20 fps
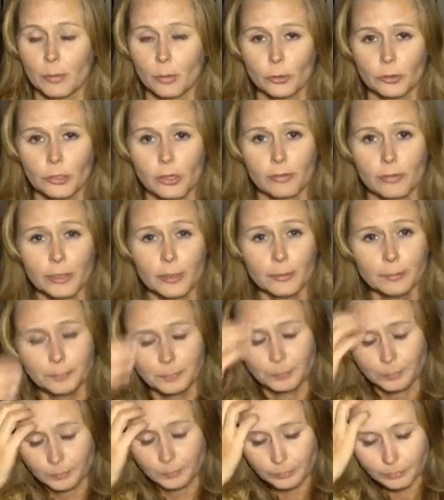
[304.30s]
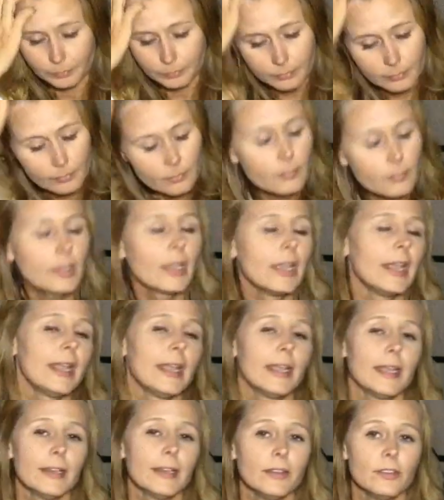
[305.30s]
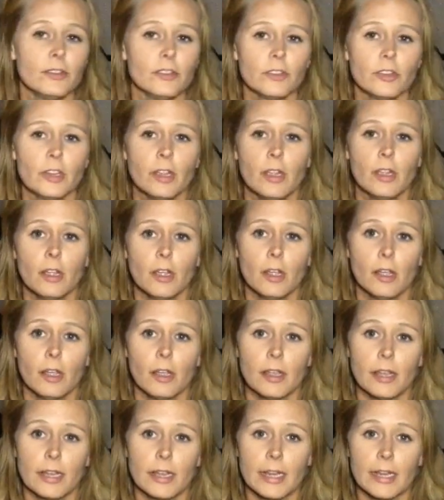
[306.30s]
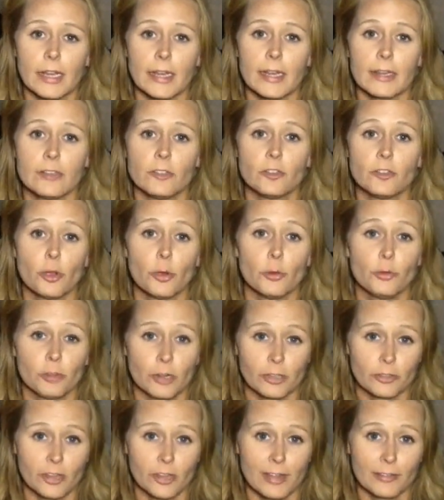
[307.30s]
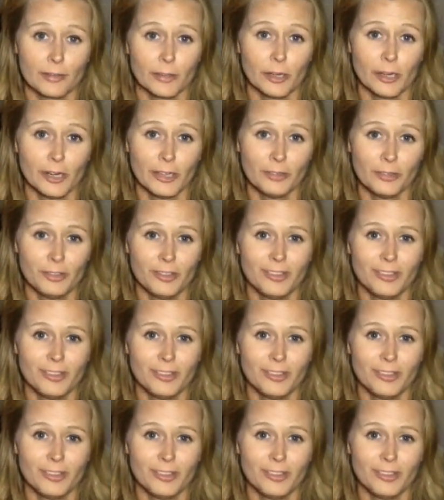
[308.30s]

pulled over, and a tow truck driver,